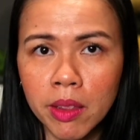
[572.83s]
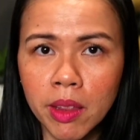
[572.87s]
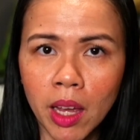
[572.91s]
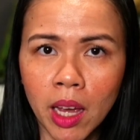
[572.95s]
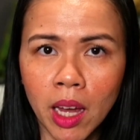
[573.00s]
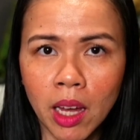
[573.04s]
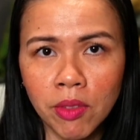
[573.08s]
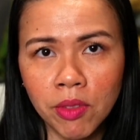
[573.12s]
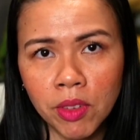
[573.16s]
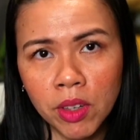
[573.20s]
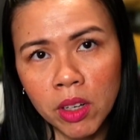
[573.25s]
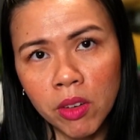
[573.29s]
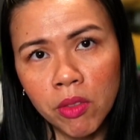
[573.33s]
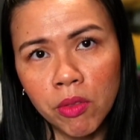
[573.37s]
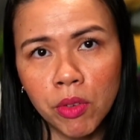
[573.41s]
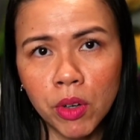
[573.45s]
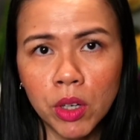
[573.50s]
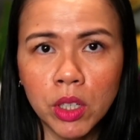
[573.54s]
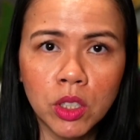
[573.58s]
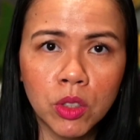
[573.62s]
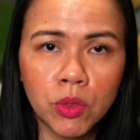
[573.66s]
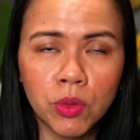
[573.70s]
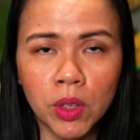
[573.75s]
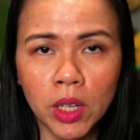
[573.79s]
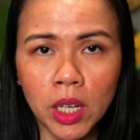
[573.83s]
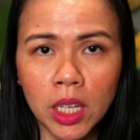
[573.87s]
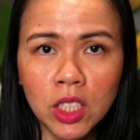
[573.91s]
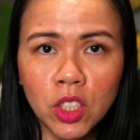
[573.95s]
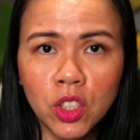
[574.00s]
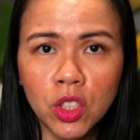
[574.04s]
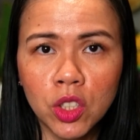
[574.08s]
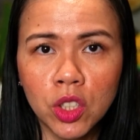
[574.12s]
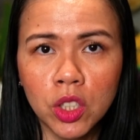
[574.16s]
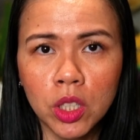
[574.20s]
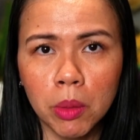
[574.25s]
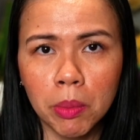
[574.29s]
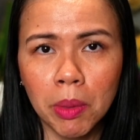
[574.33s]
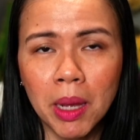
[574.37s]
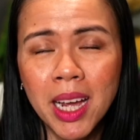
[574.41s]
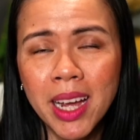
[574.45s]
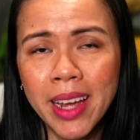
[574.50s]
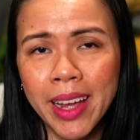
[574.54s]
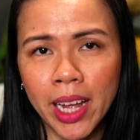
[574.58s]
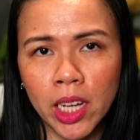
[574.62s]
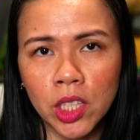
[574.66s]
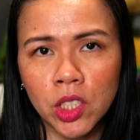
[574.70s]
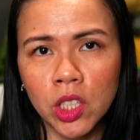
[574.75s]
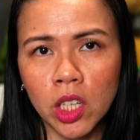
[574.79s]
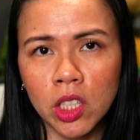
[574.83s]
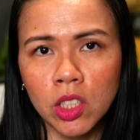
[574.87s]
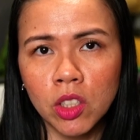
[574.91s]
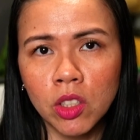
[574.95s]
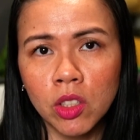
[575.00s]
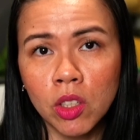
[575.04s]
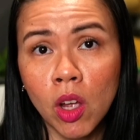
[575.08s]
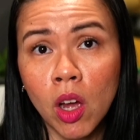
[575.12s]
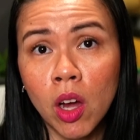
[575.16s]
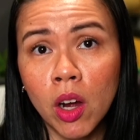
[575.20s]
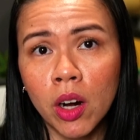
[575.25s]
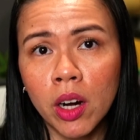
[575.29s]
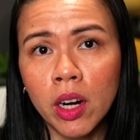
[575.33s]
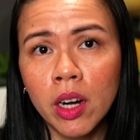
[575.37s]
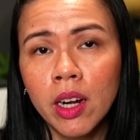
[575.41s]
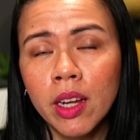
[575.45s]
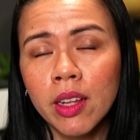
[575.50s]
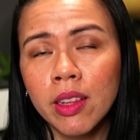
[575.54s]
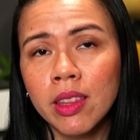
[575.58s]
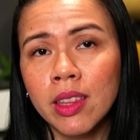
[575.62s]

they have an inverse relationship and chances are